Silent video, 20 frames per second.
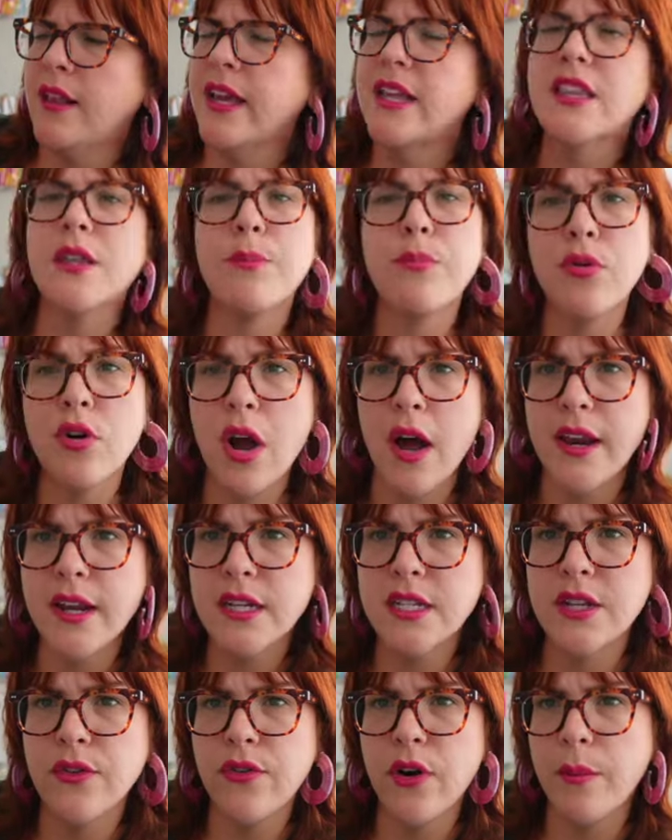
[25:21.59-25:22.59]
like the
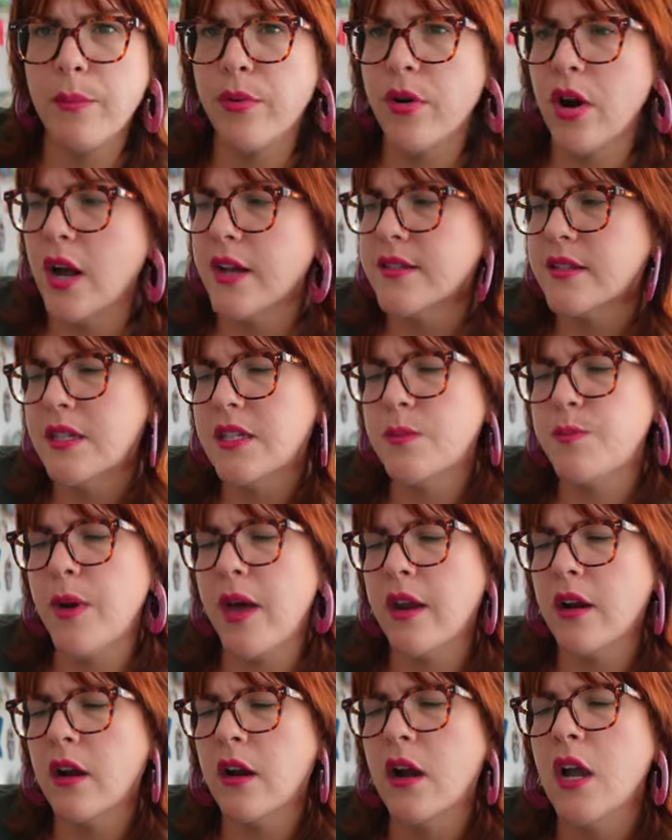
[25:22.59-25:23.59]
product of our process
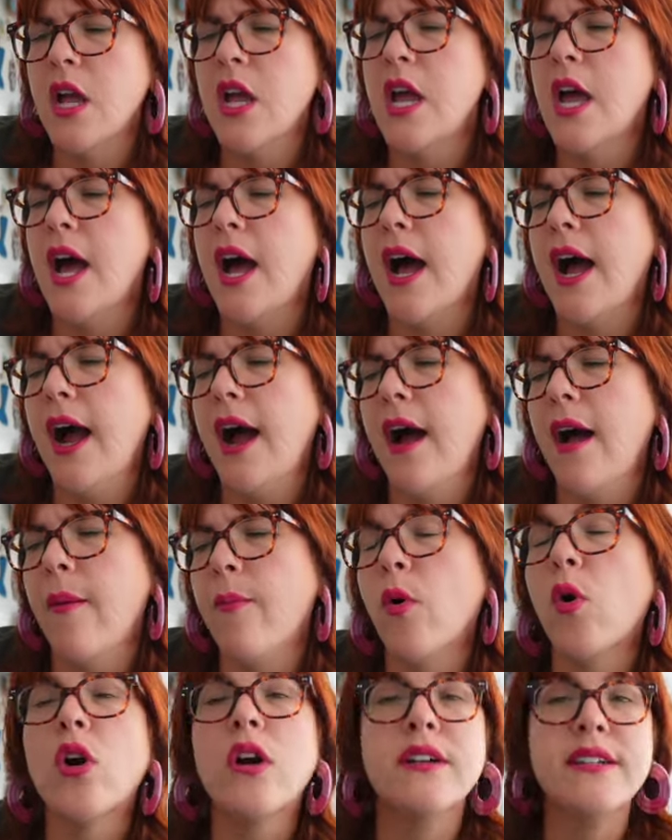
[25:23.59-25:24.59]
better
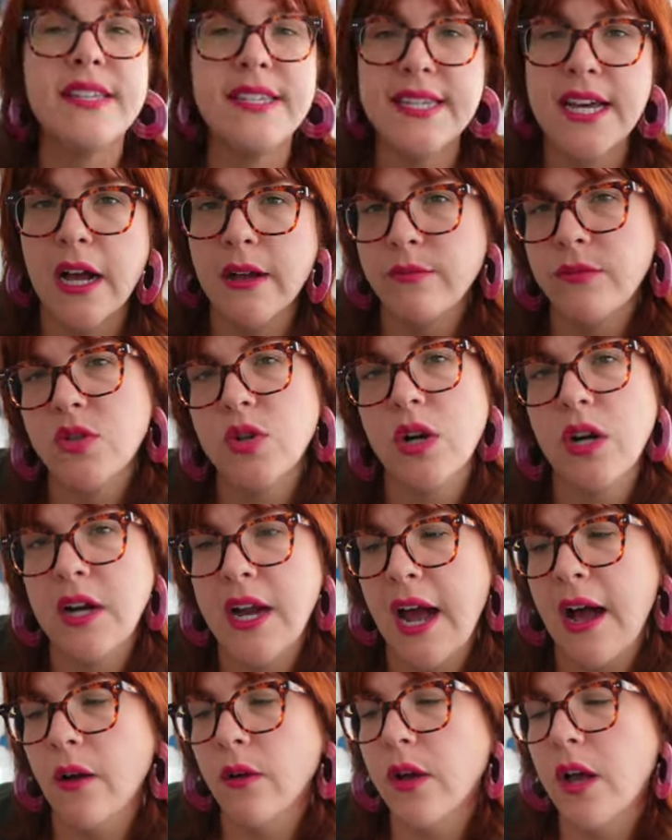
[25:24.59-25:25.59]
um, or our sums or our
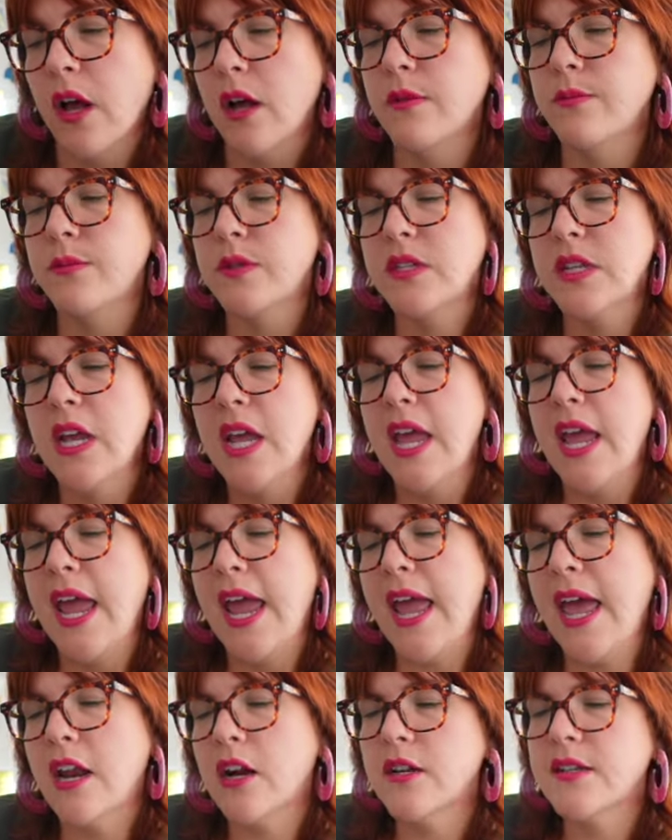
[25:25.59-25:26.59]
outcomes.
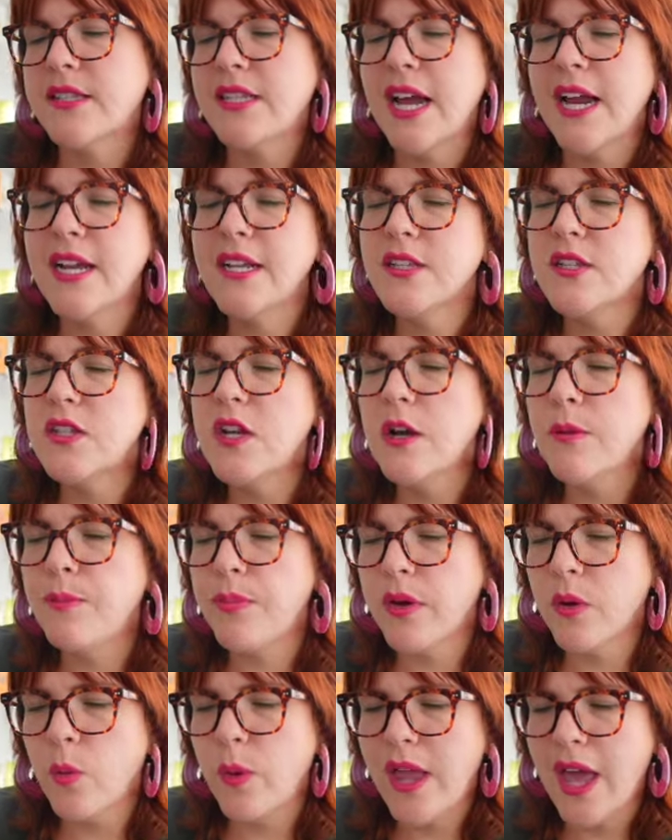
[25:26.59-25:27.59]
And our science
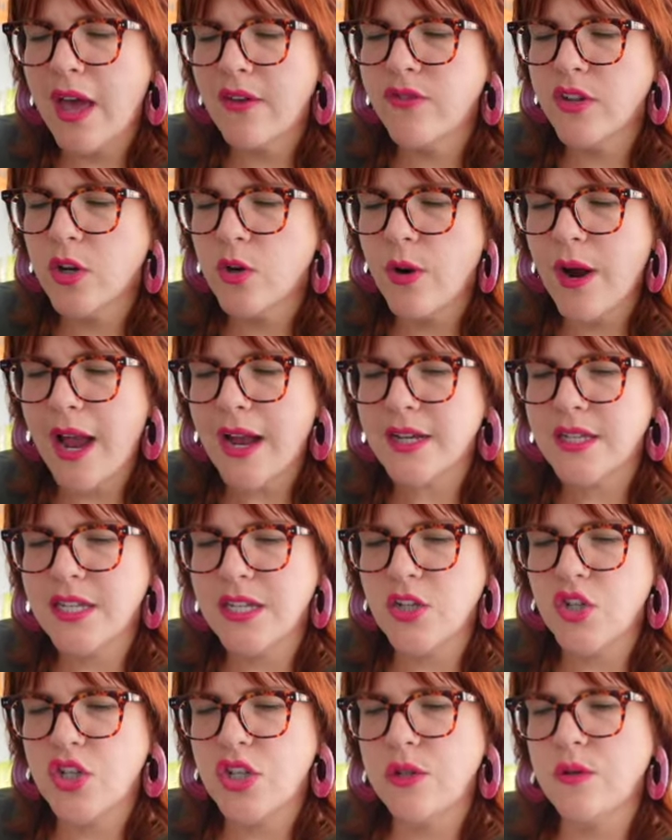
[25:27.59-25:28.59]
notebook, we haven't cracked
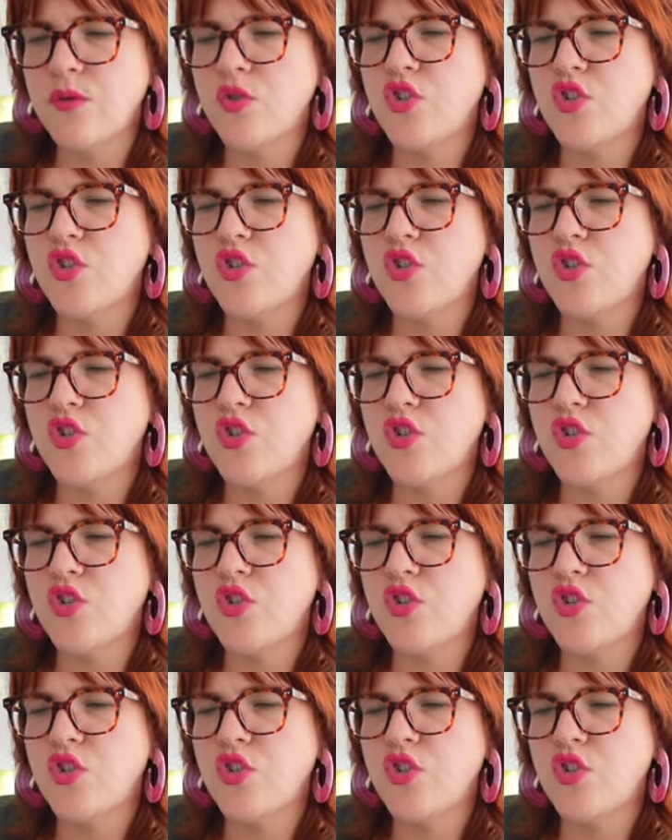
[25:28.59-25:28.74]
into